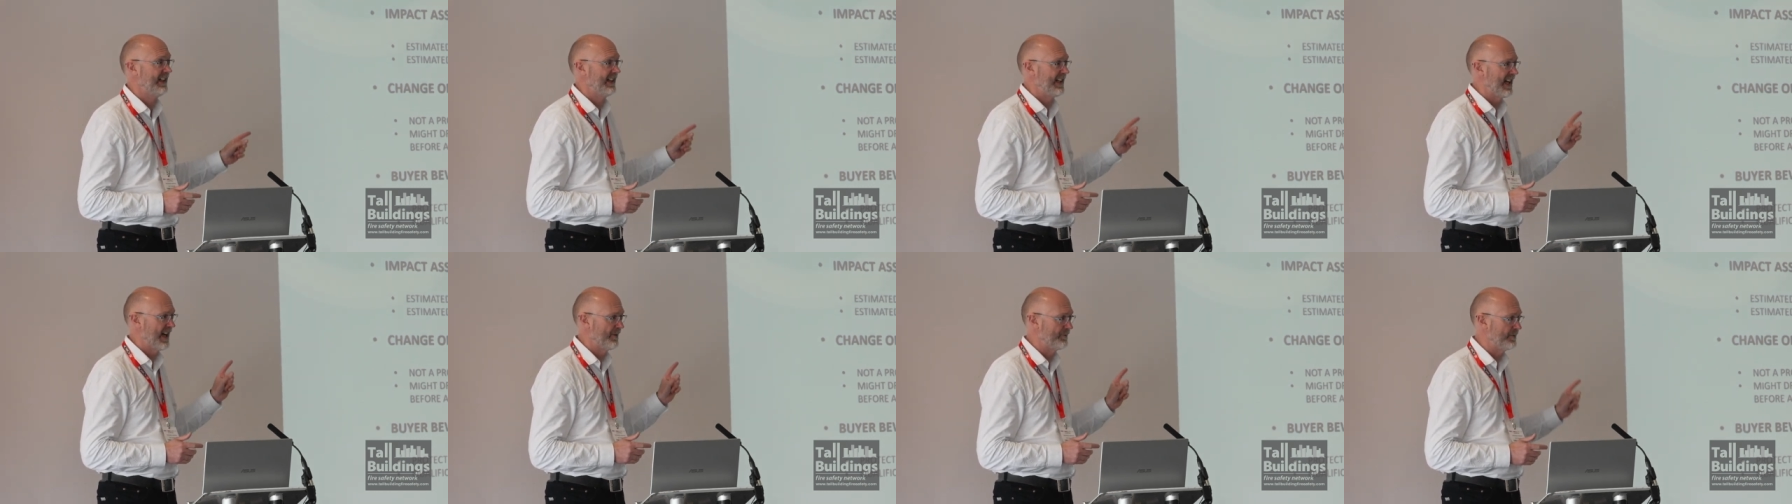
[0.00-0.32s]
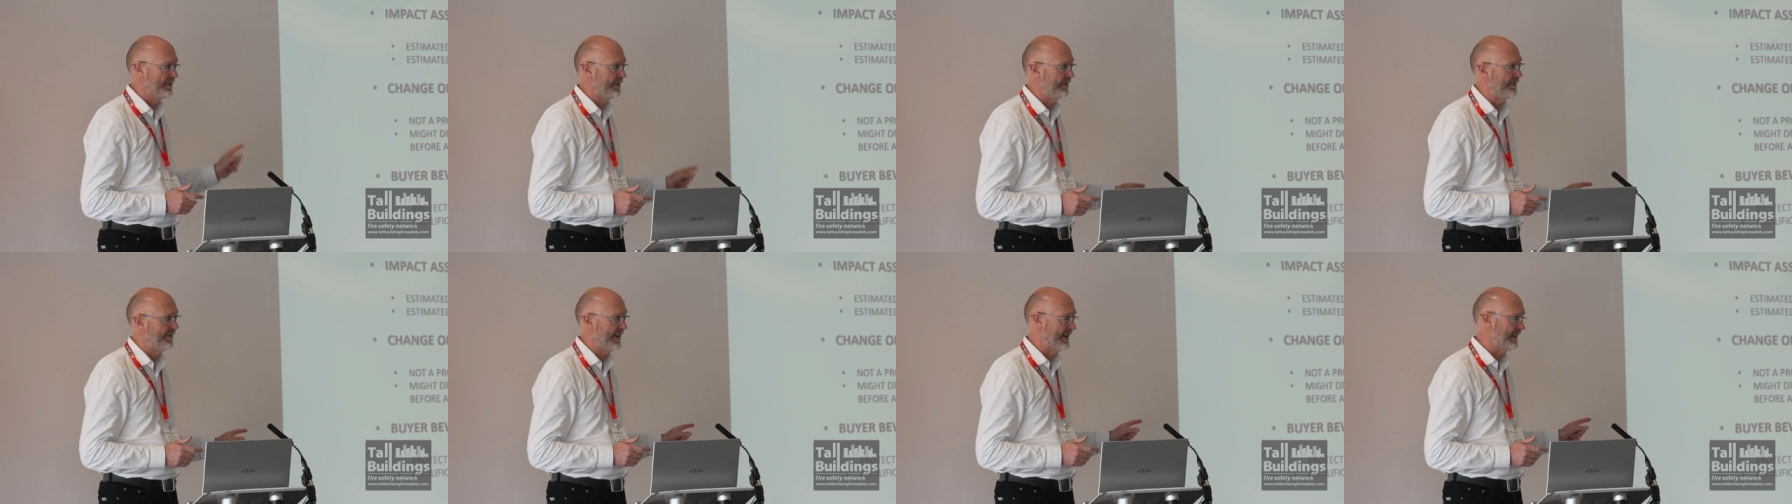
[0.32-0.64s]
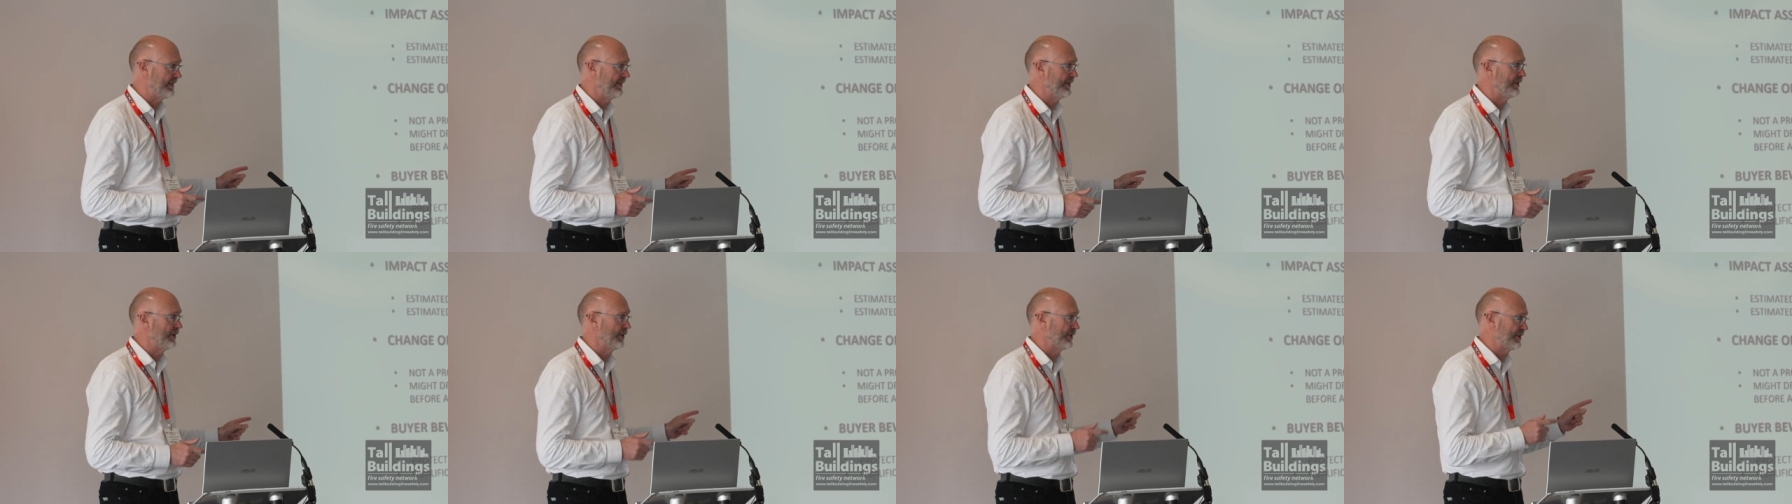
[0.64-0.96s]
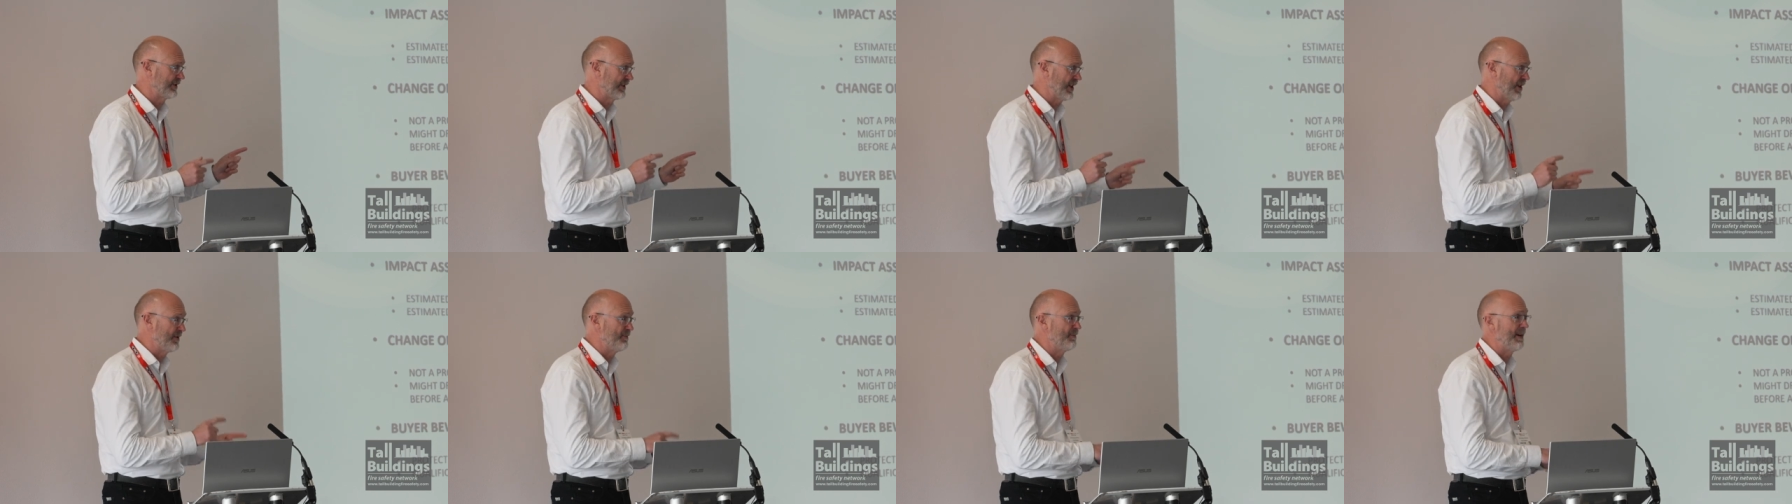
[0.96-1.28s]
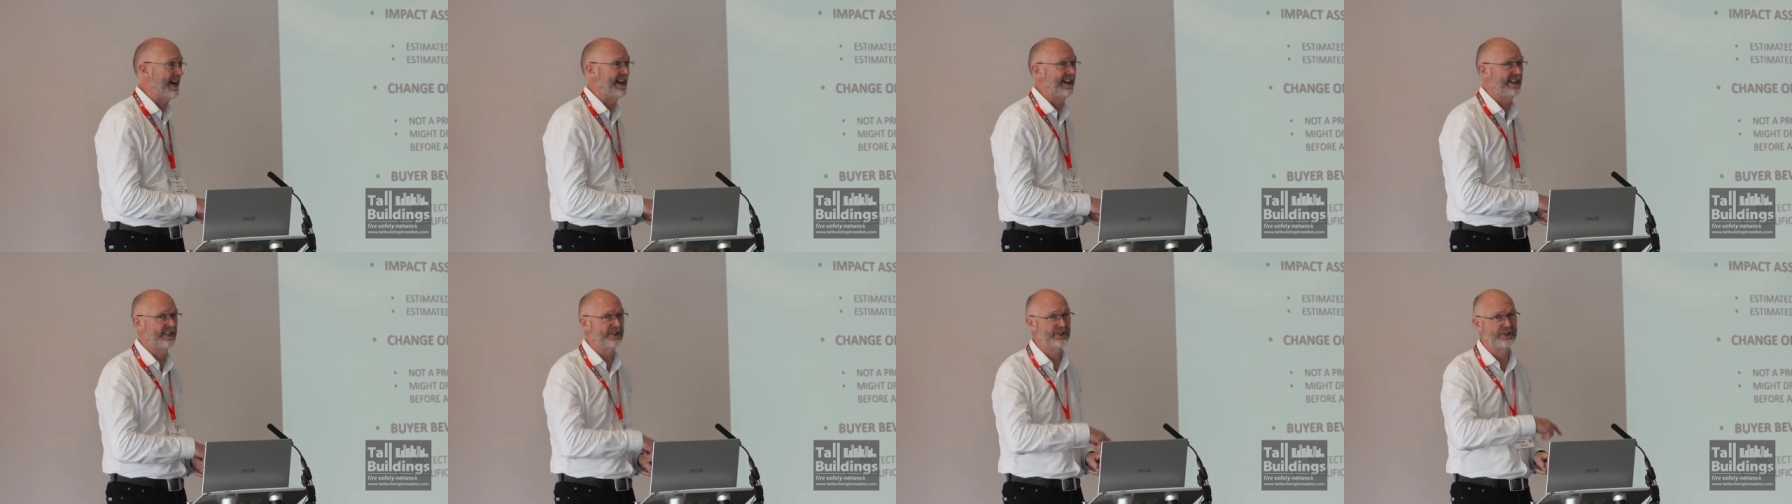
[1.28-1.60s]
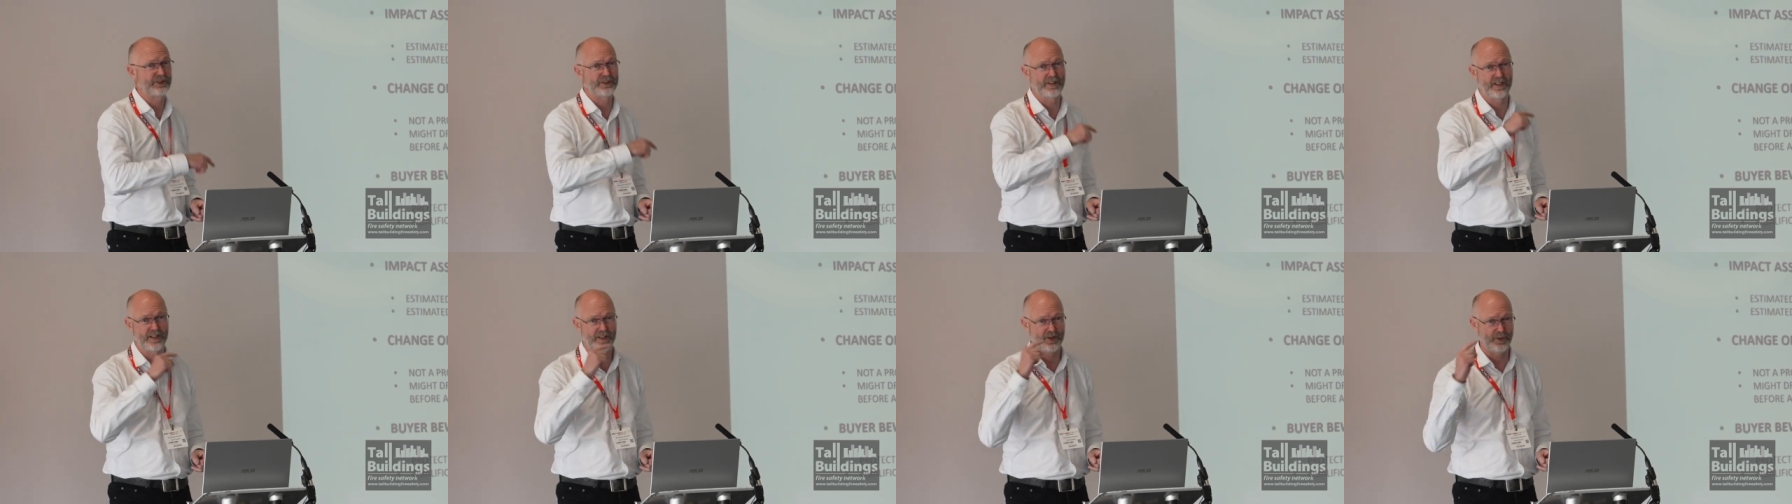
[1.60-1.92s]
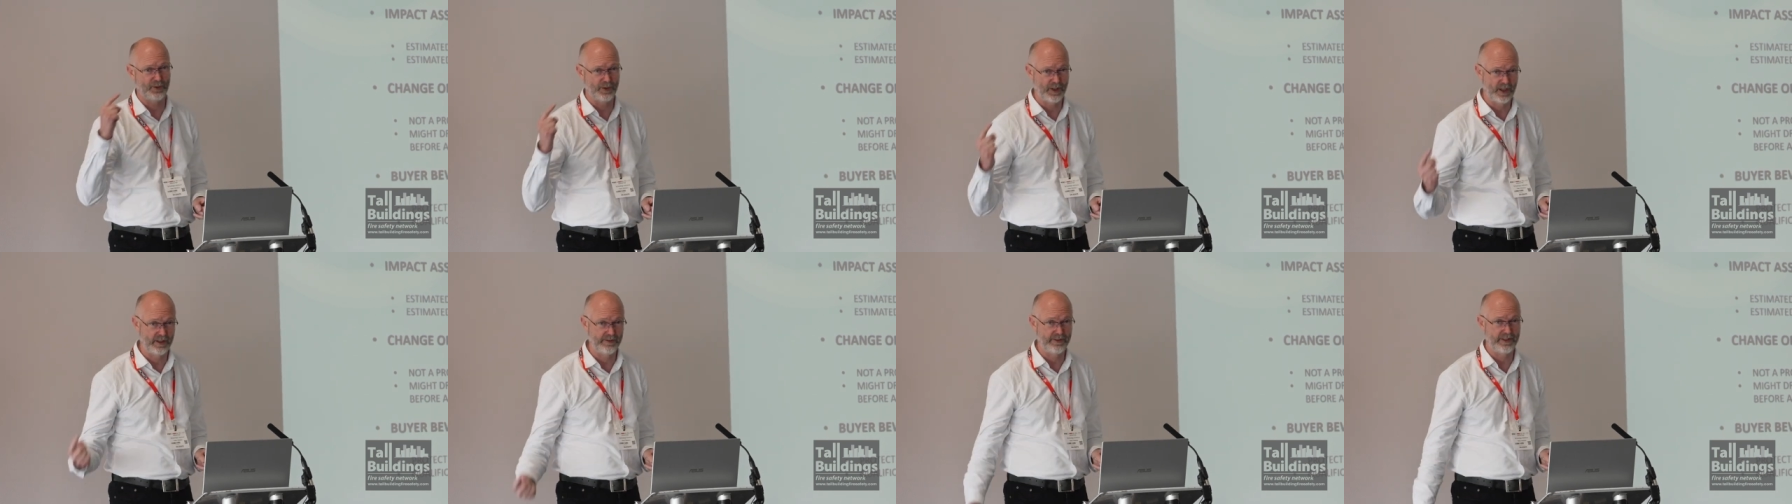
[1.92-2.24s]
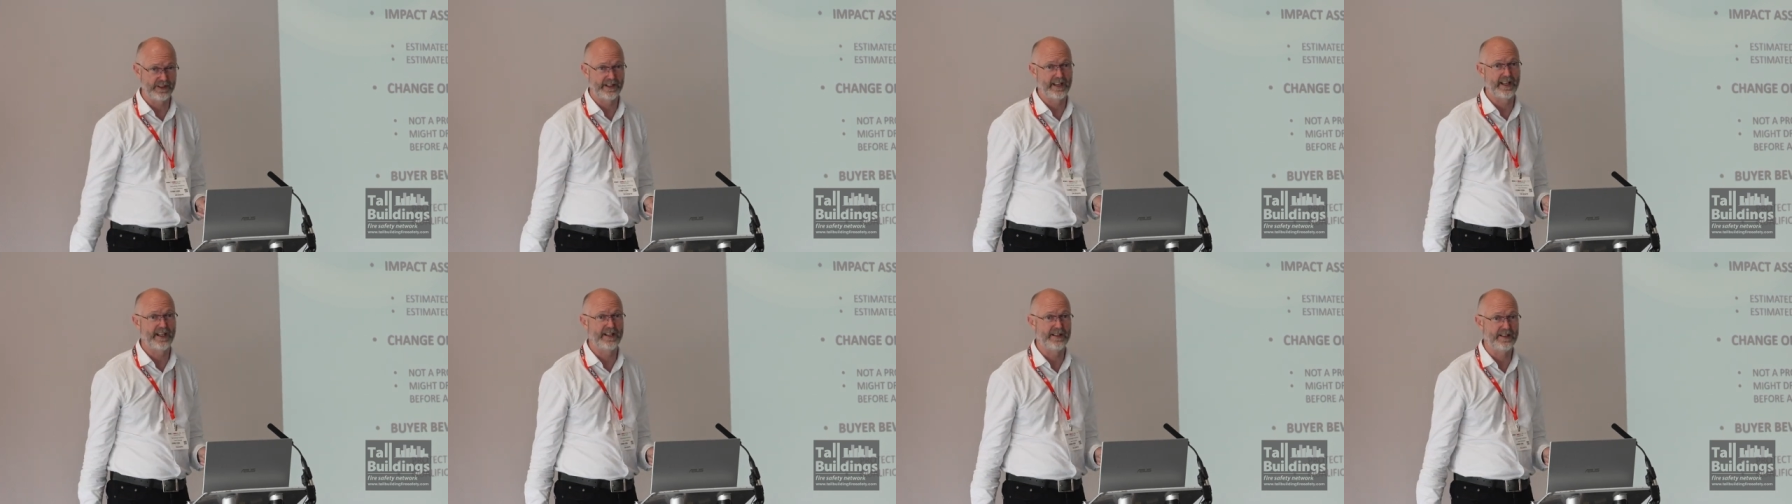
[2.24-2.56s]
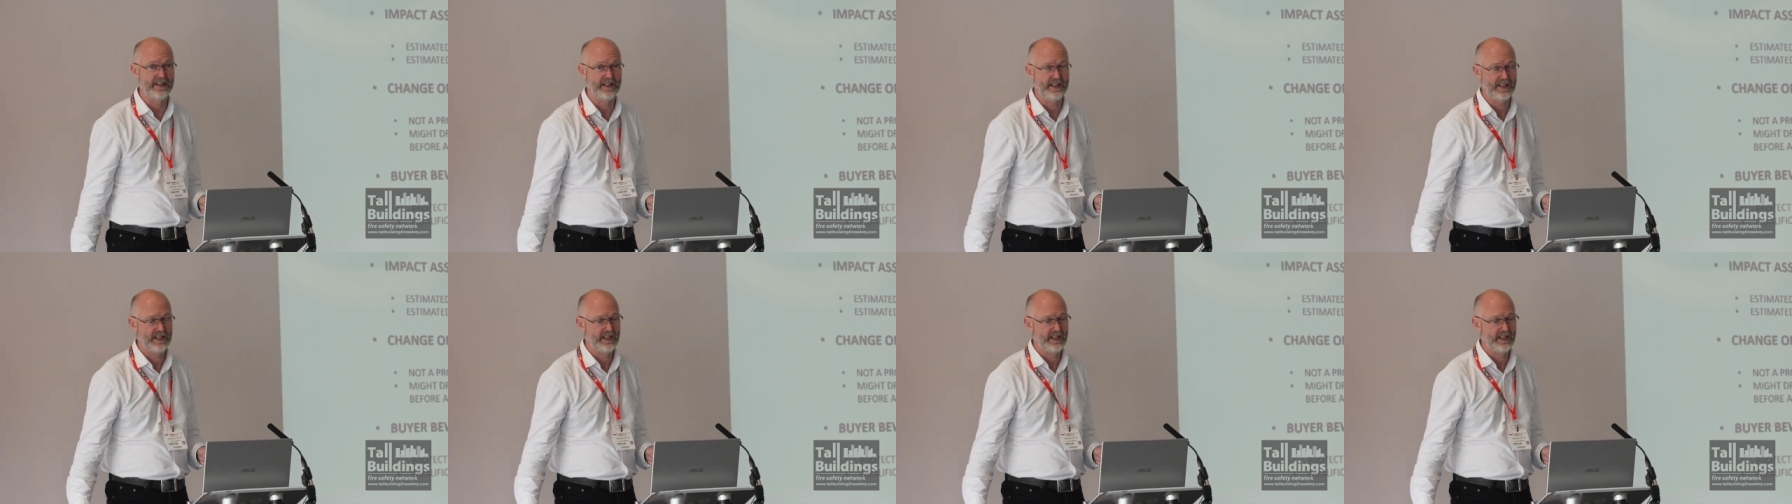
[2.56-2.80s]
and we've effectively got to go back and start all over again.